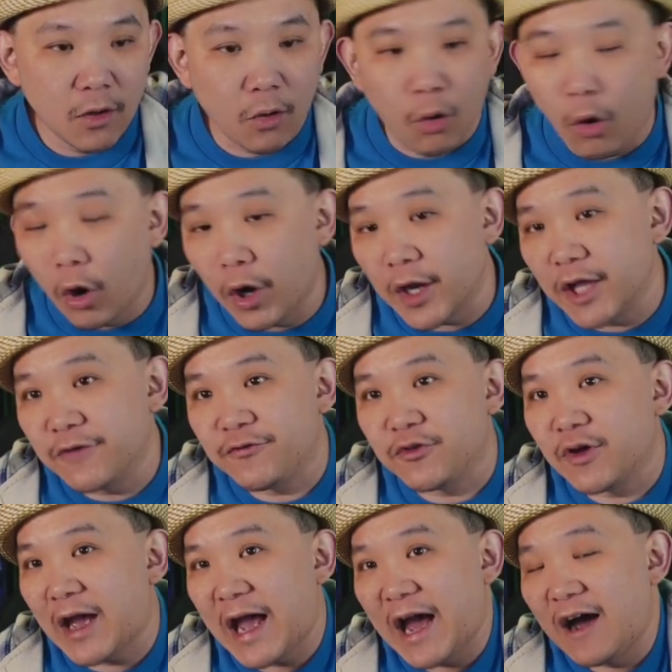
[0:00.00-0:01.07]
Or if
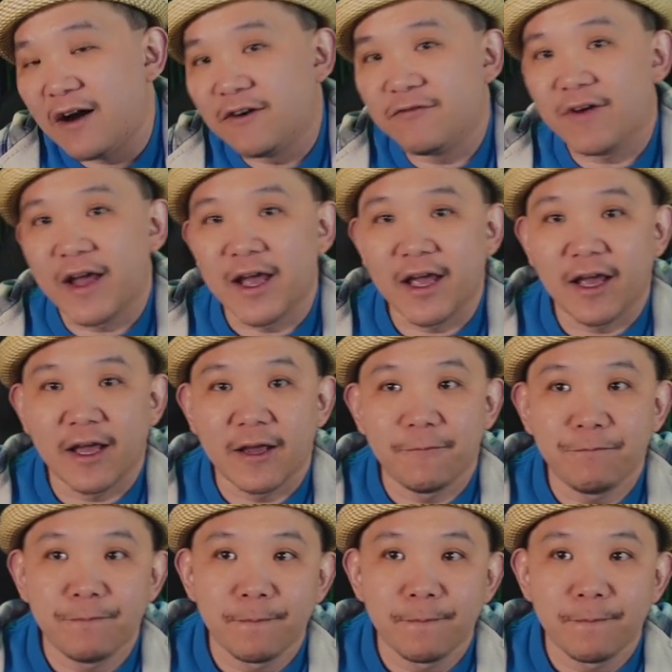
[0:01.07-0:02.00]
you have a